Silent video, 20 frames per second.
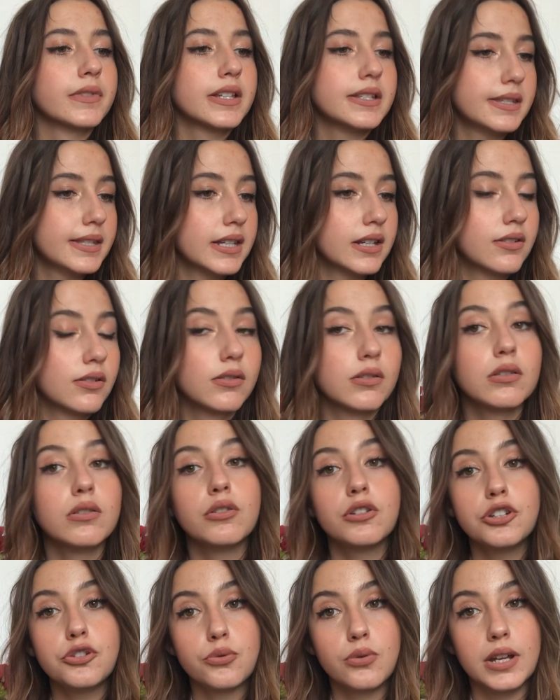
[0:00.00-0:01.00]
single
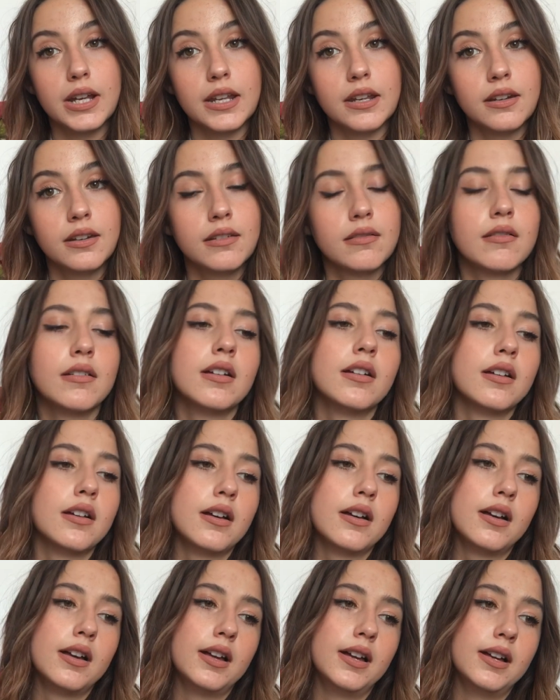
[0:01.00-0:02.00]
or twin,
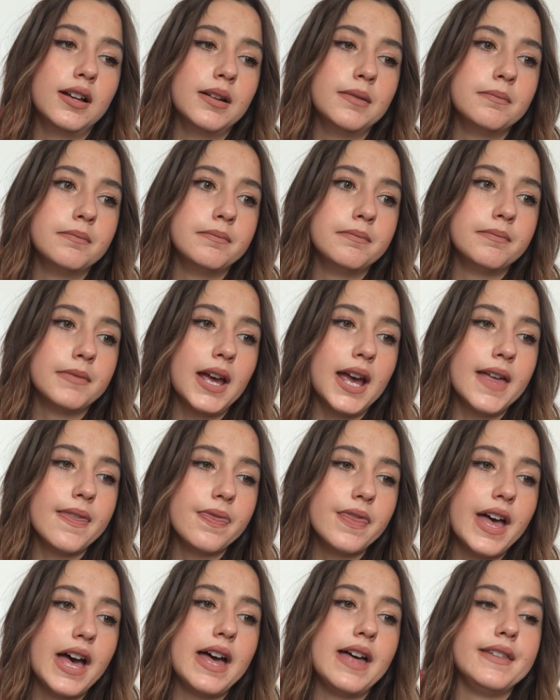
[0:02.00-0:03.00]

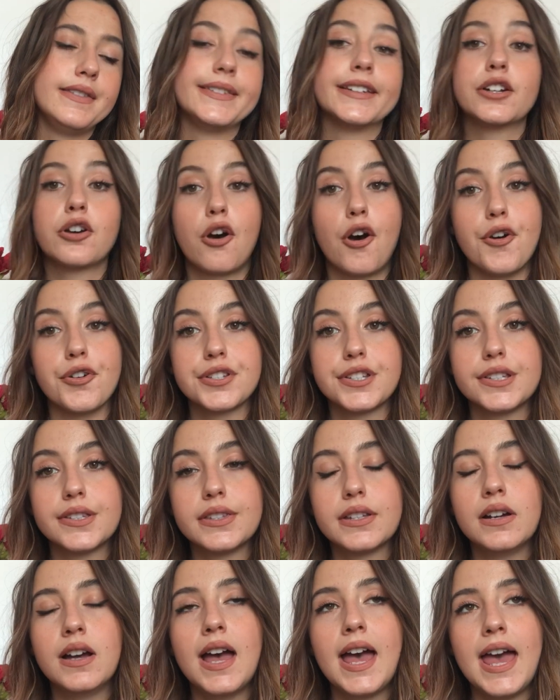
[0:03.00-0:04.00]
and then the
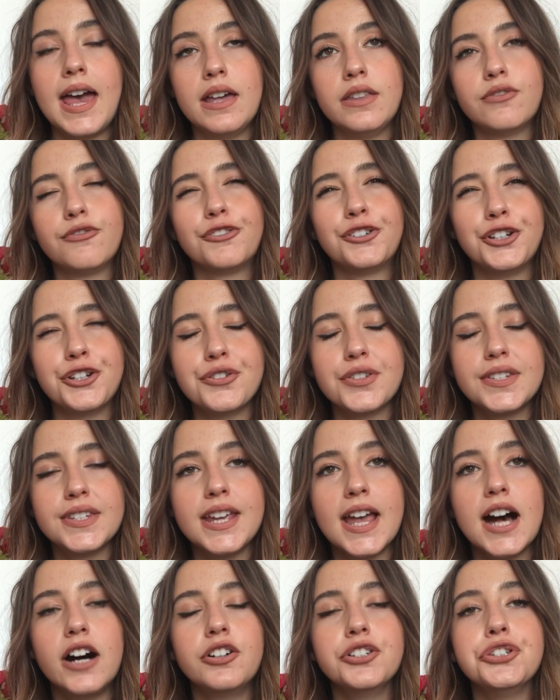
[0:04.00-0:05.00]
cost. And for
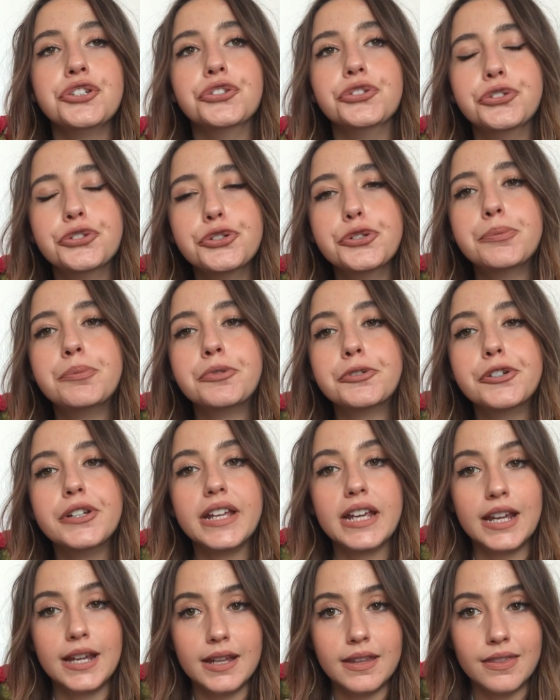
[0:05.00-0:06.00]
UCL, you do
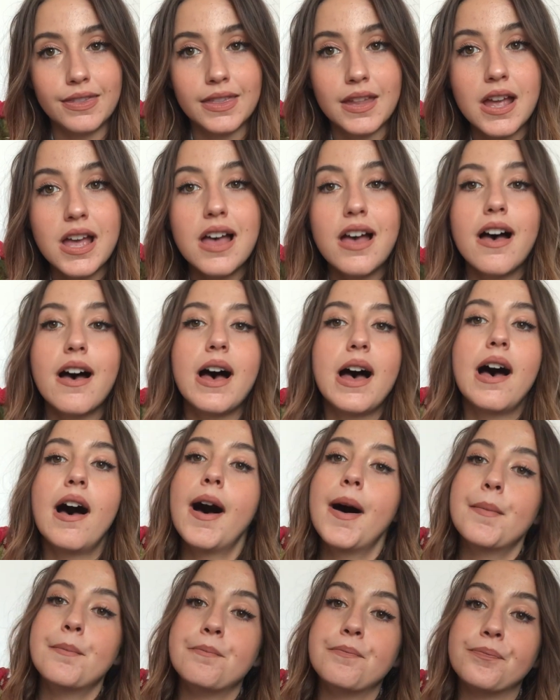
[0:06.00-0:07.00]
put in
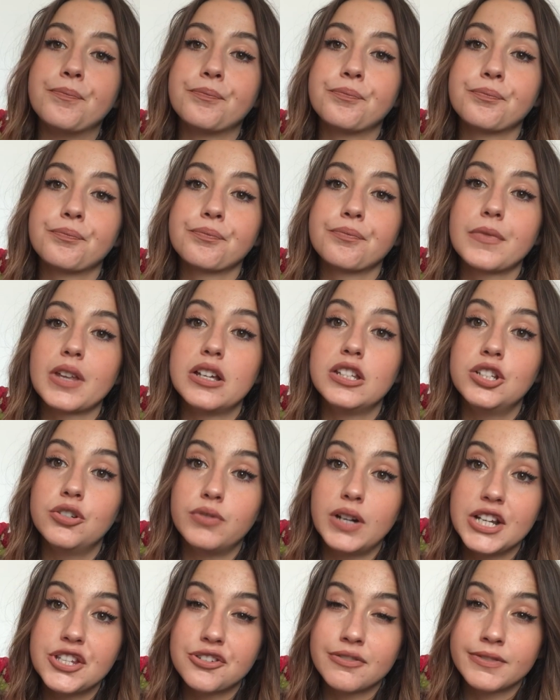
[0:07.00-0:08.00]
the
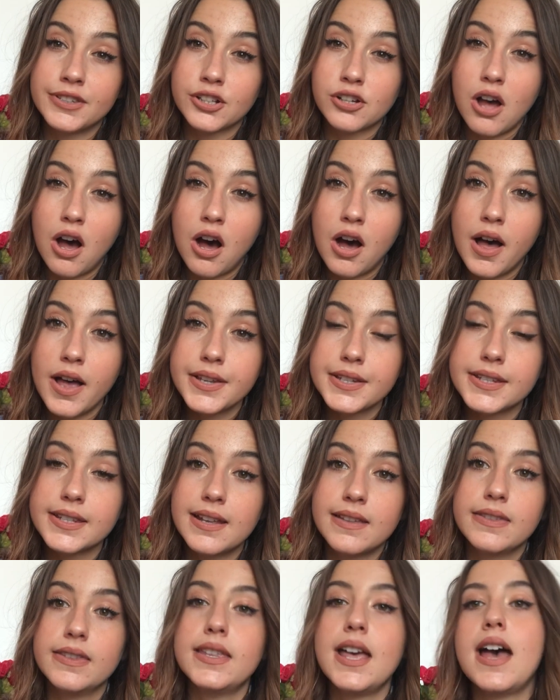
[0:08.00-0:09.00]
range of the cost,
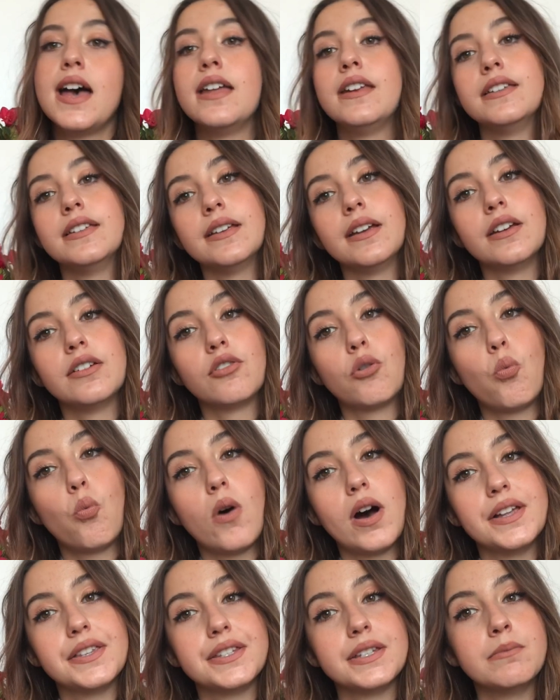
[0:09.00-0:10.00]
and then
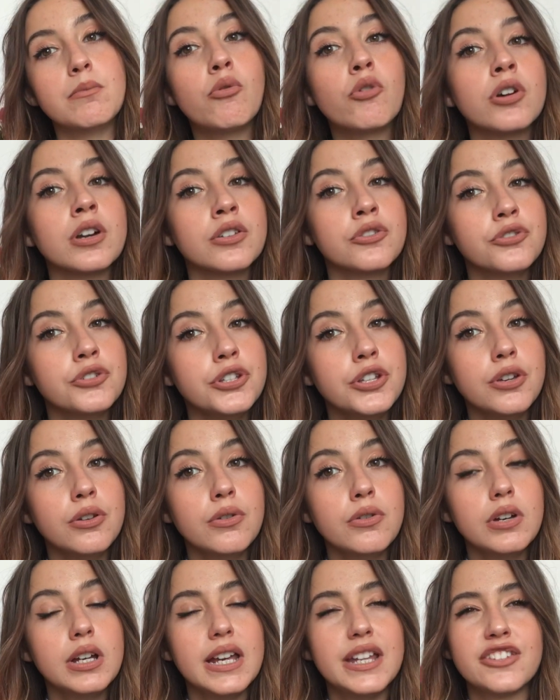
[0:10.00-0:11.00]
what's important to
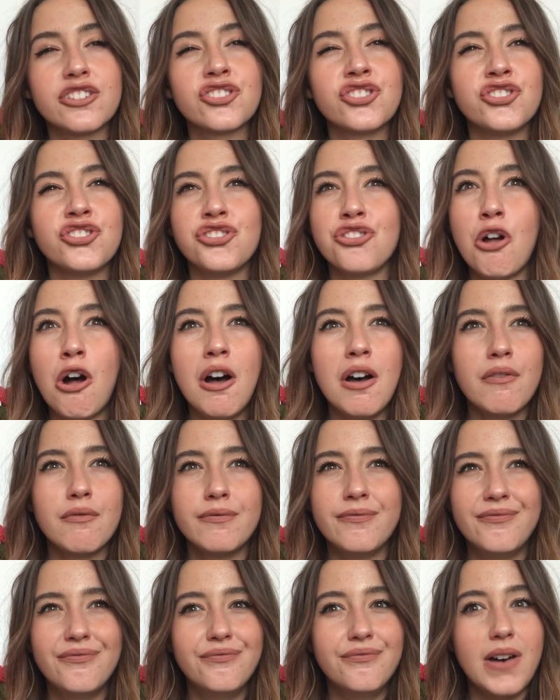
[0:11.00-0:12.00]
you. It's
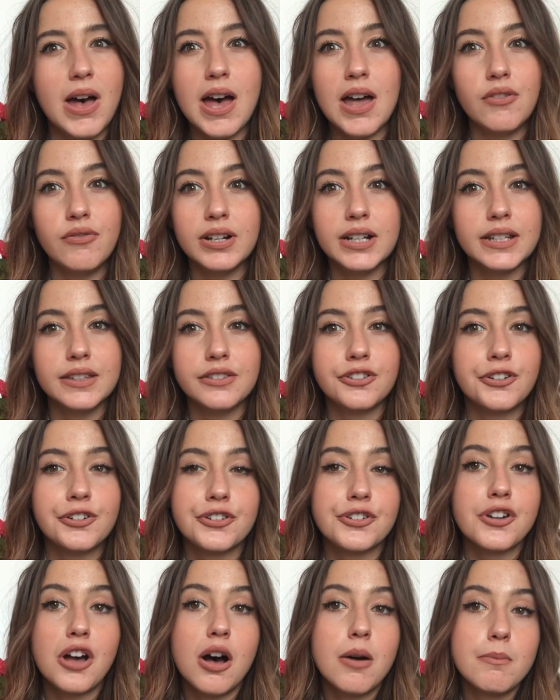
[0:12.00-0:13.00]
not there are
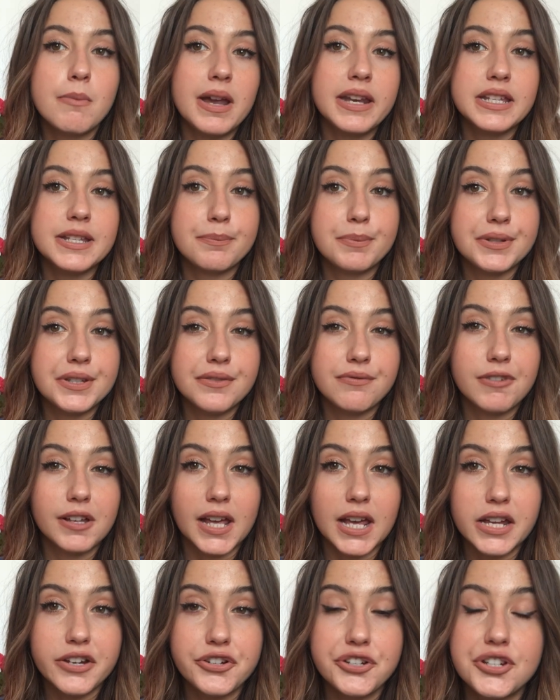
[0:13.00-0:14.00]
not many
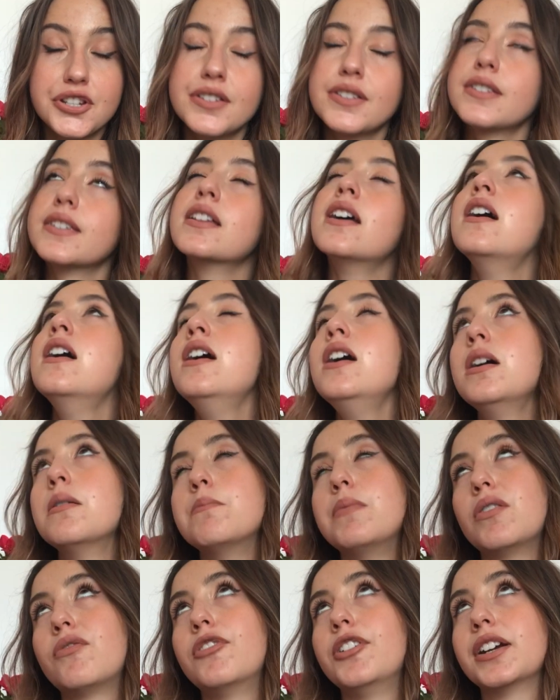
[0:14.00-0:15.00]
specifications,
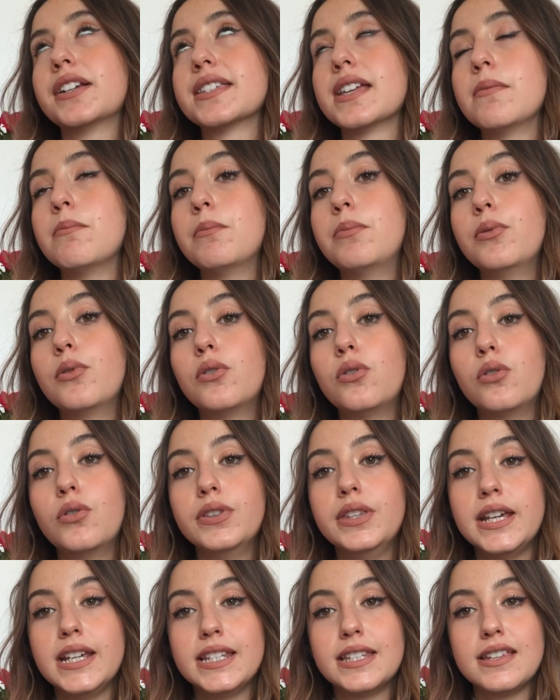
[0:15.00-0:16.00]
but for example,
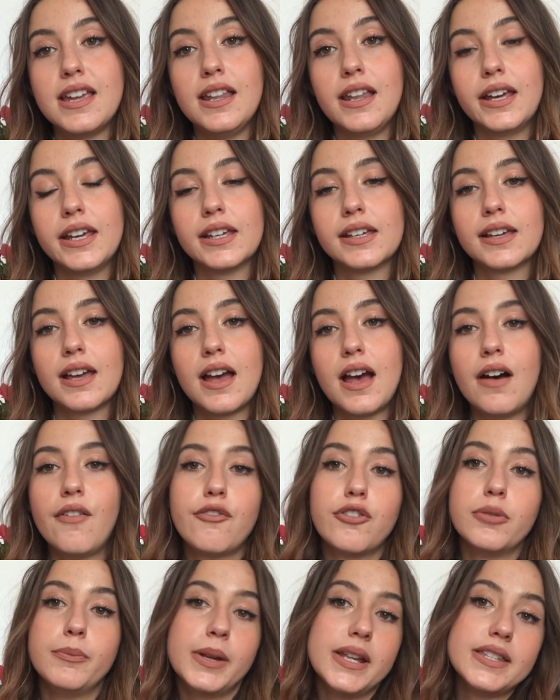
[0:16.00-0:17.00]
they say like,
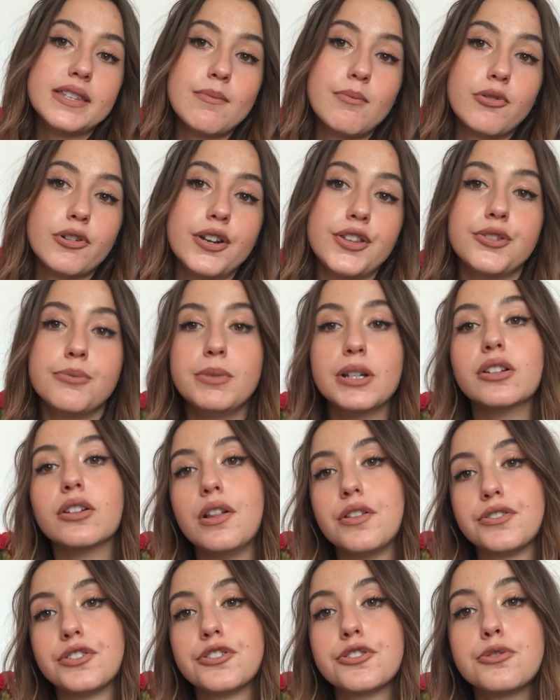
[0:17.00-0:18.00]
for me it's important to be
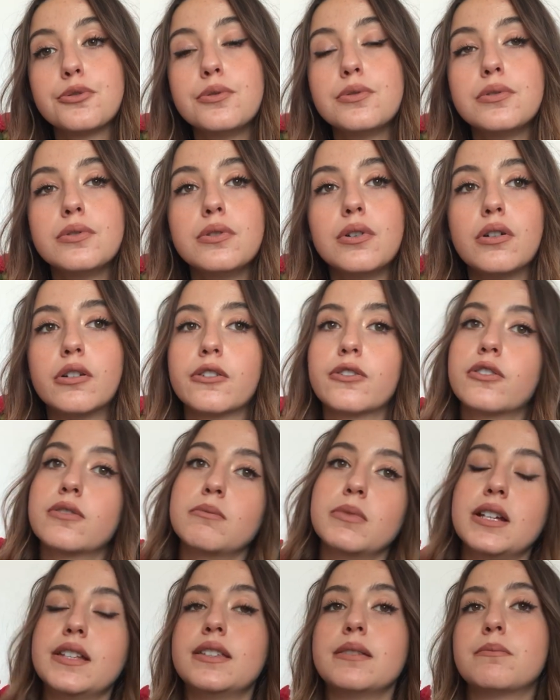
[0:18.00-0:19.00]
close to school, or for
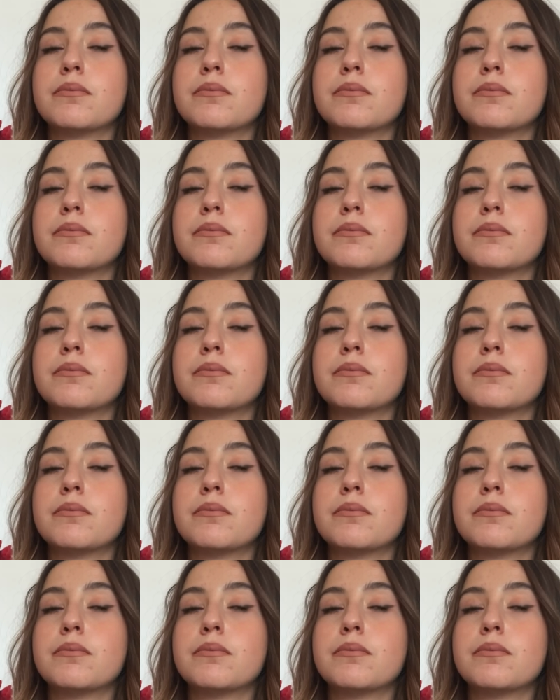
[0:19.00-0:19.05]
me it's